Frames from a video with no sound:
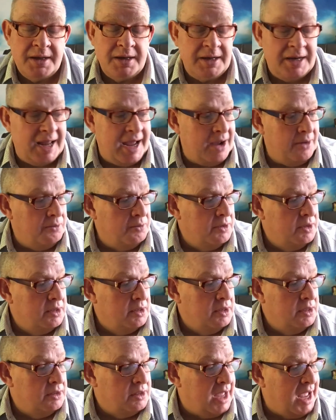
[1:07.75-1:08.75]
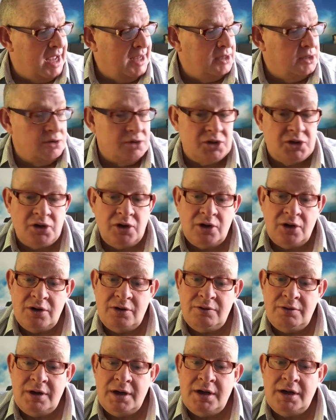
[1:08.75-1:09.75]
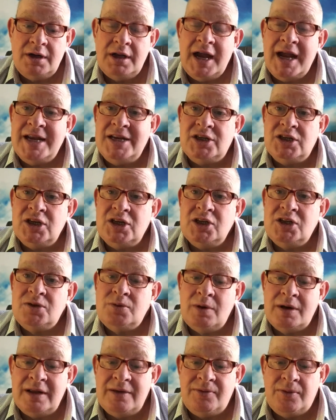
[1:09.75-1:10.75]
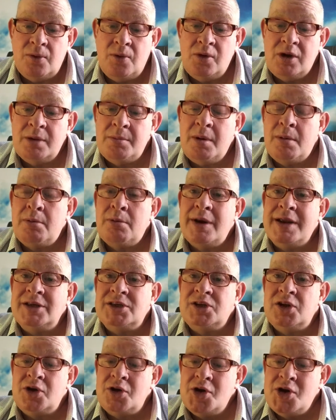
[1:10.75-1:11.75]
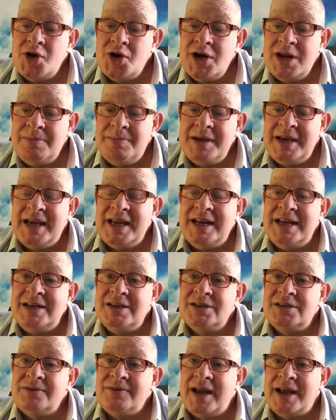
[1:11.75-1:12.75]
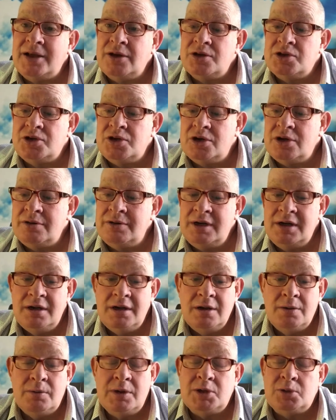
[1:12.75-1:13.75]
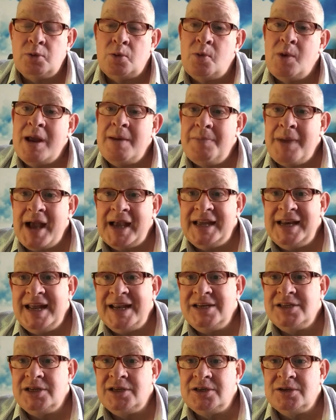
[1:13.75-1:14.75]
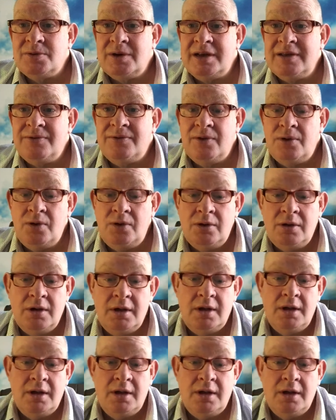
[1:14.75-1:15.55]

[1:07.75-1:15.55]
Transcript: Now, the Angostura 1824 commemorates the early beginnings of Angostura, which were way back in 1824,